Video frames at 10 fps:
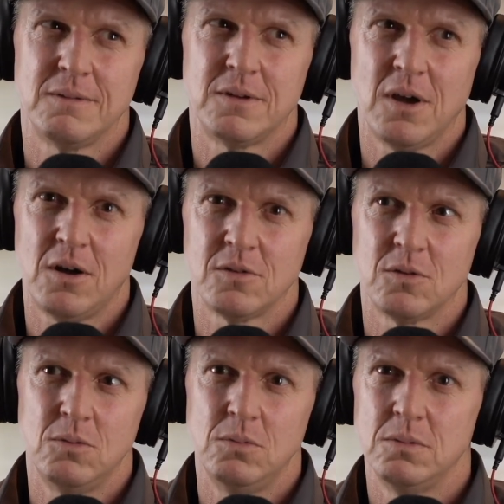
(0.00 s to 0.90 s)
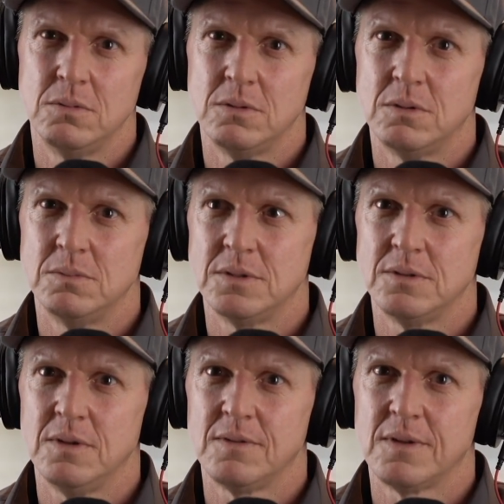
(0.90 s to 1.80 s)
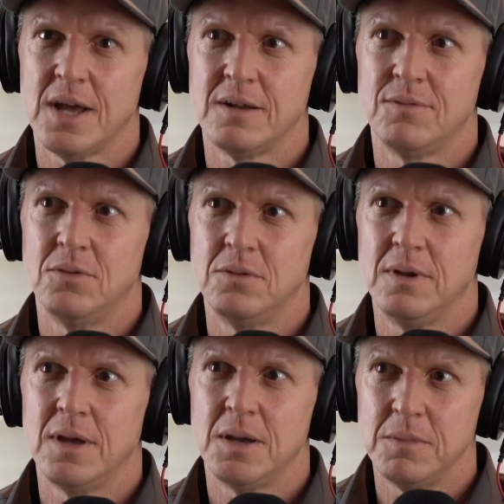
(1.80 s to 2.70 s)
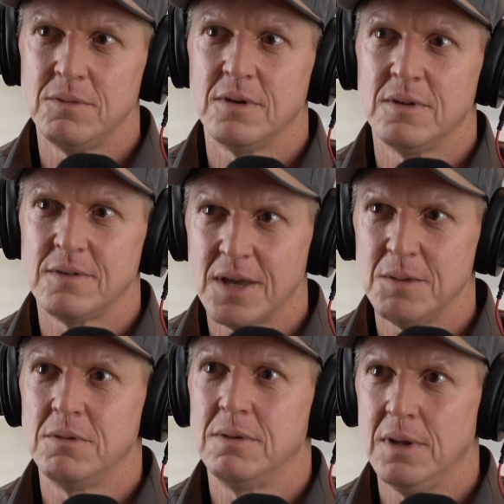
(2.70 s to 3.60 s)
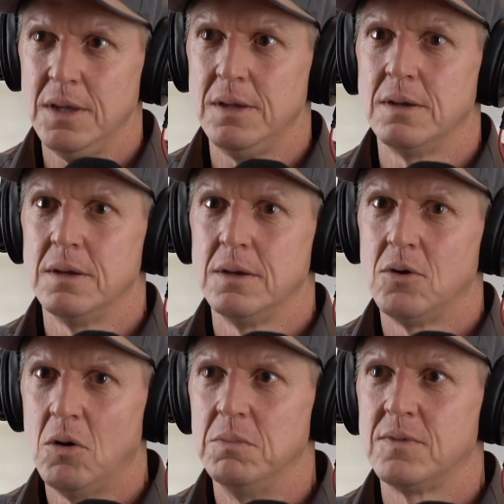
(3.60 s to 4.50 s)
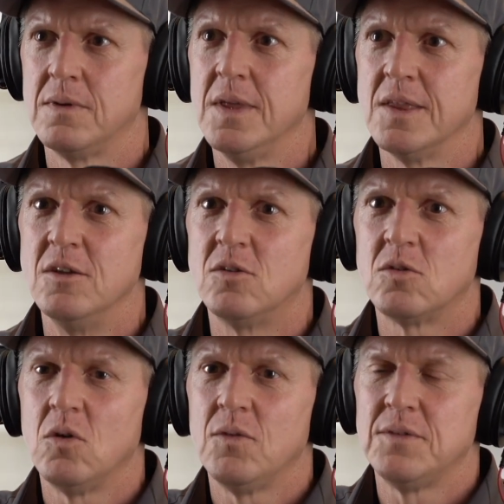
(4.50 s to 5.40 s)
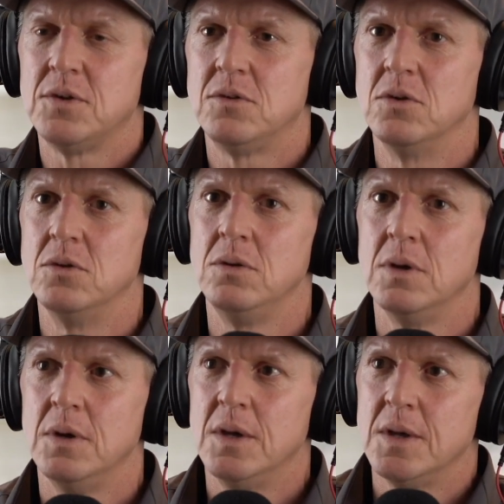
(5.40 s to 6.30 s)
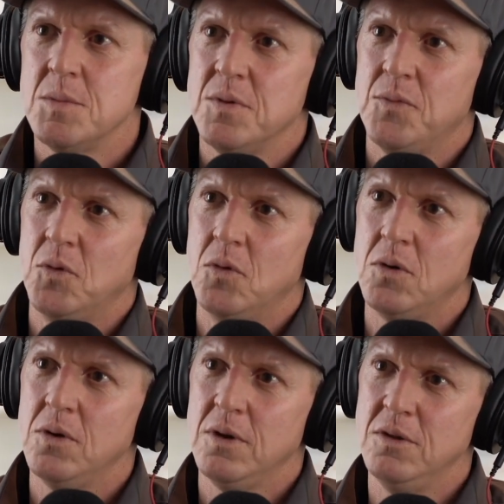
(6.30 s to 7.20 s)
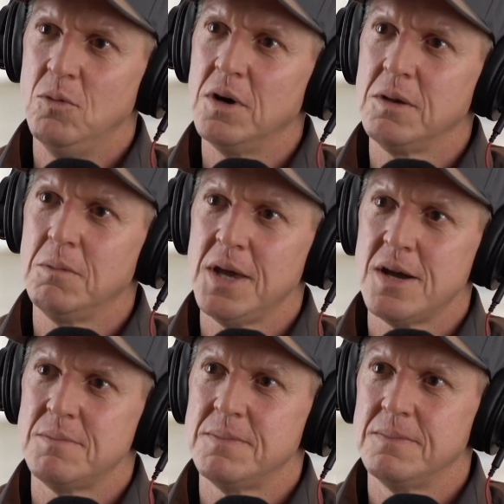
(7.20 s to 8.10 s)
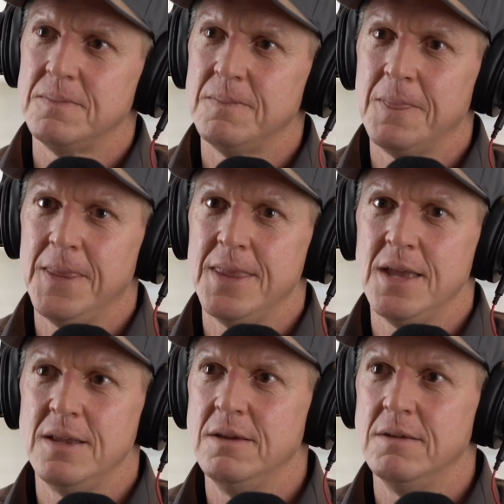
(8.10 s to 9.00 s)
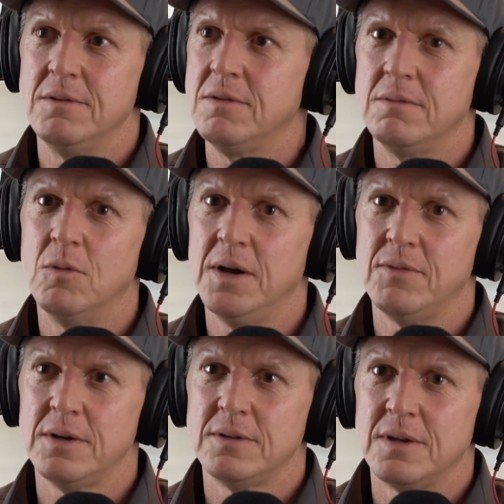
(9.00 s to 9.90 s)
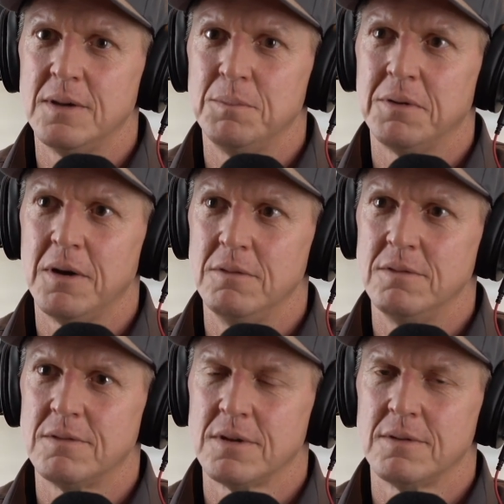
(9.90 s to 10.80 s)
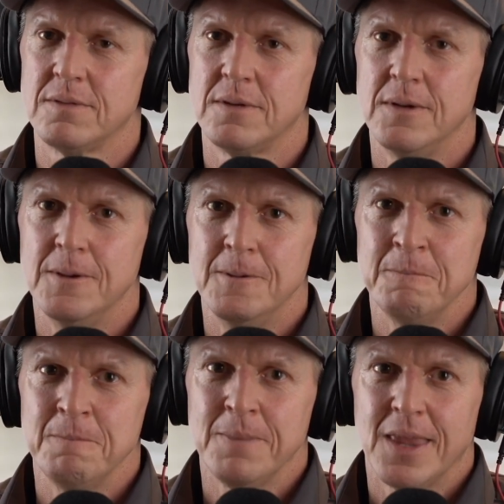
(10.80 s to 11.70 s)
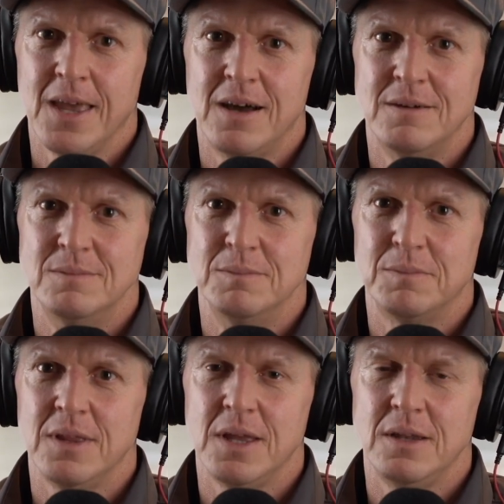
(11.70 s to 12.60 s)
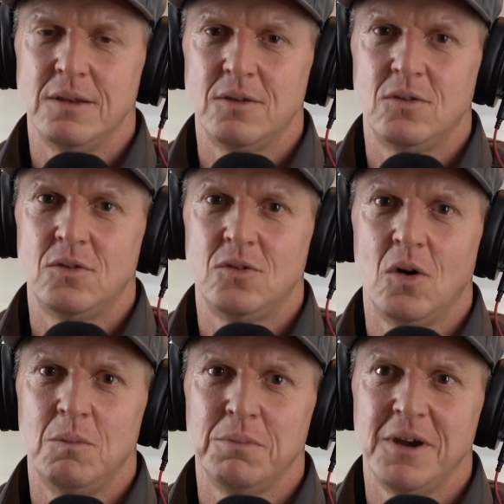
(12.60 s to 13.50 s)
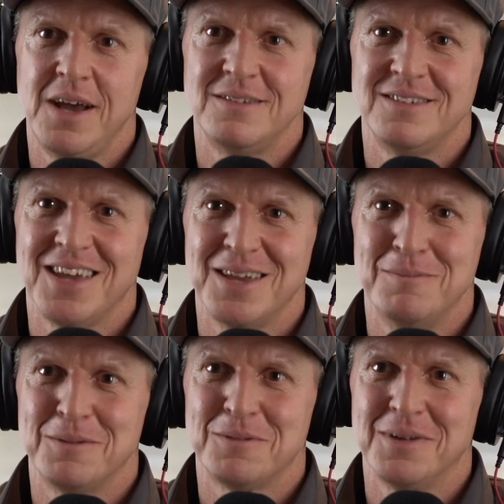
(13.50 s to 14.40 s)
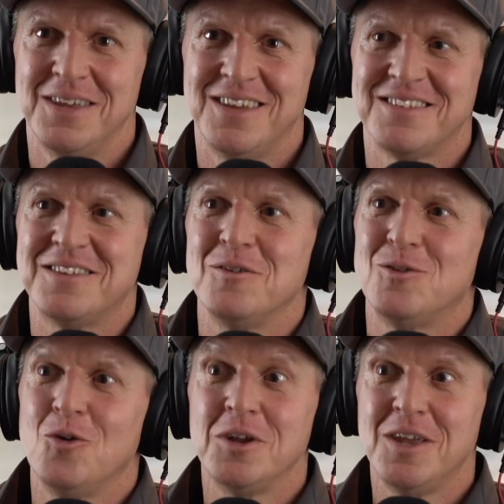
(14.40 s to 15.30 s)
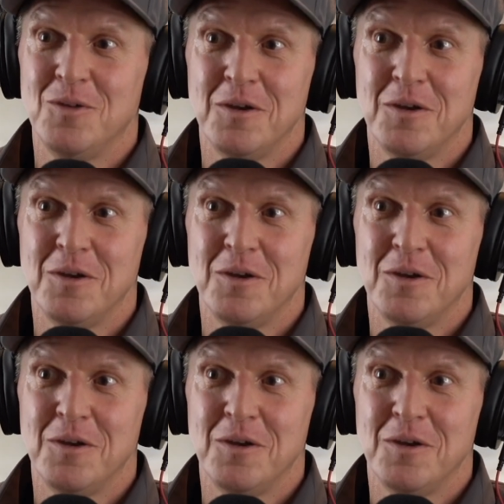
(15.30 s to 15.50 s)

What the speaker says: Castle competition. It's California Amateur Skateboard League comps that you sort of have to do before, and you work your way up. And then you, turn pro and stuff. But then Don Brown came up to me, because Don gives